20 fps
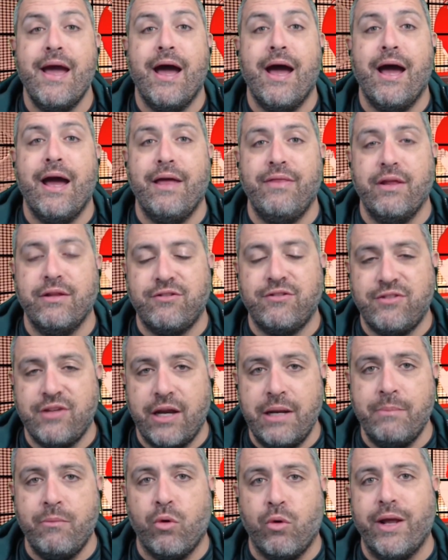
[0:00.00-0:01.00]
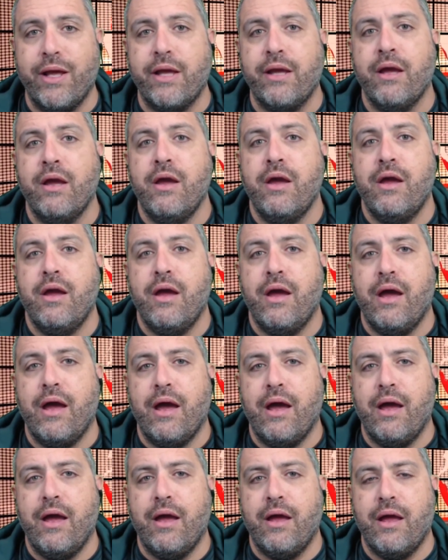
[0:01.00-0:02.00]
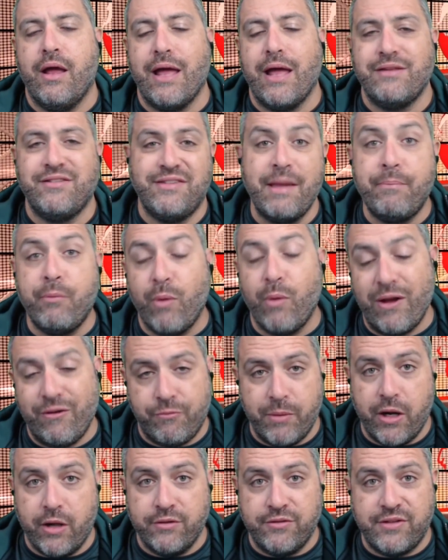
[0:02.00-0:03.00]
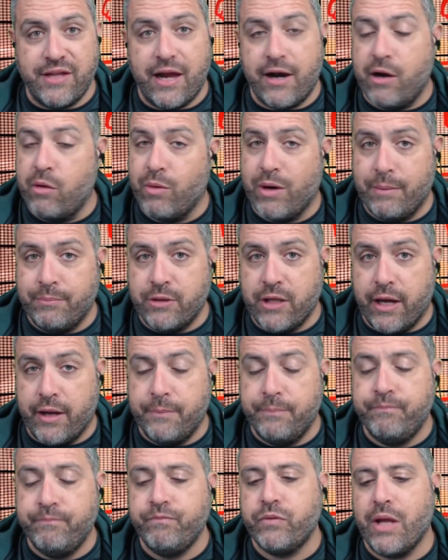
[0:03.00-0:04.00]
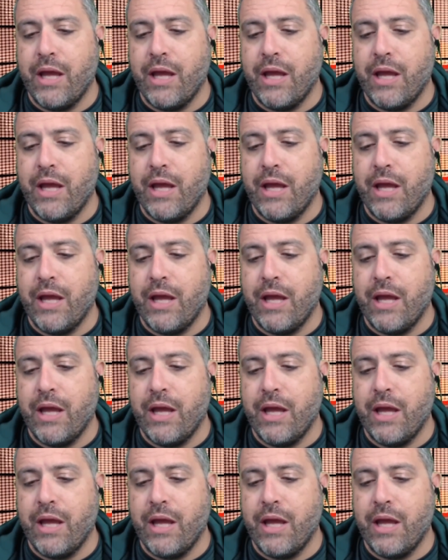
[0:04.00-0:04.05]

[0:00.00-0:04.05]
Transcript: And then Sunday morning, I step away from it on Saturday when I'm done.